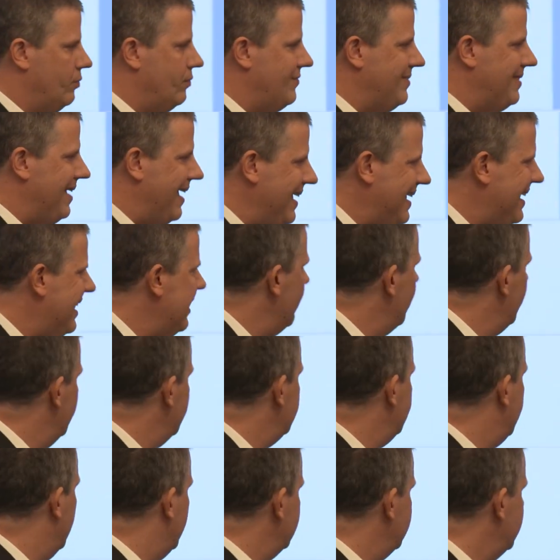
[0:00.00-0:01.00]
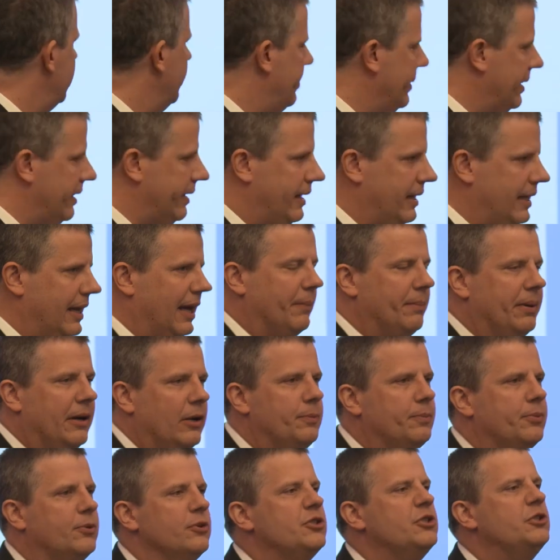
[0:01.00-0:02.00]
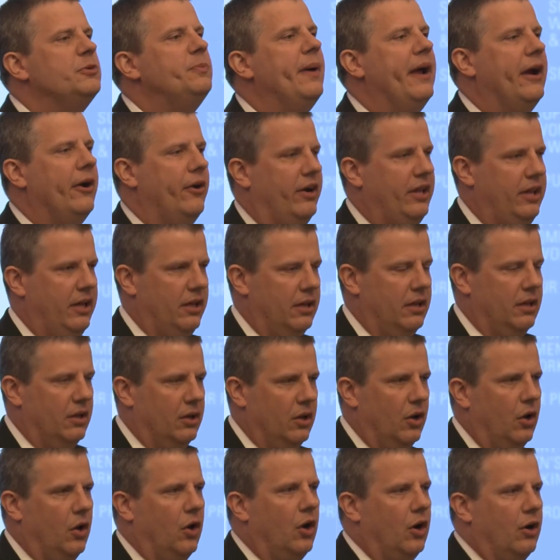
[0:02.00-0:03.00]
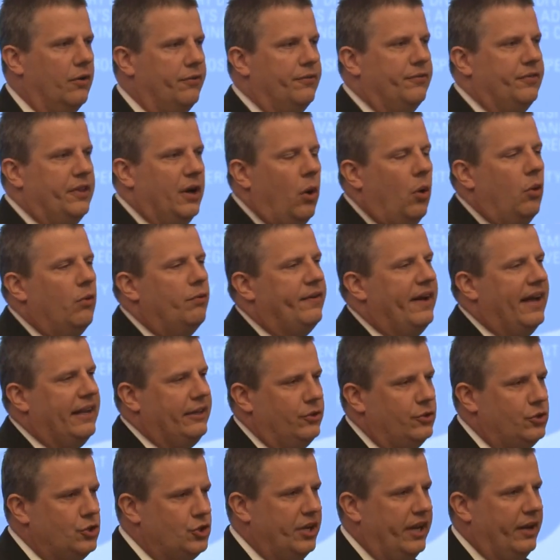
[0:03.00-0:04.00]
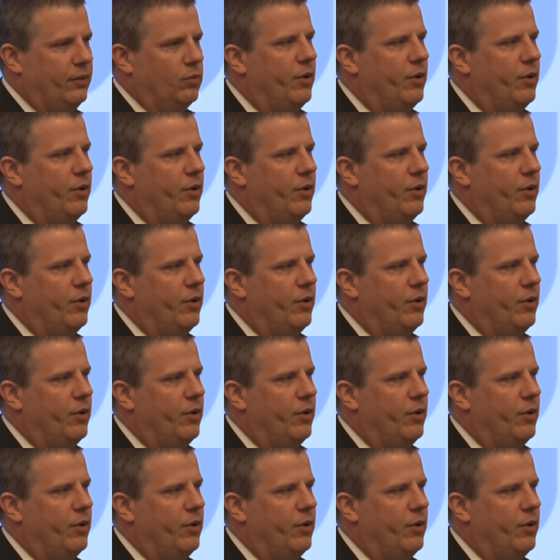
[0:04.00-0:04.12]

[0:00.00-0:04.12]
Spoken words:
taking responsibility about prosperity of the whole value chain.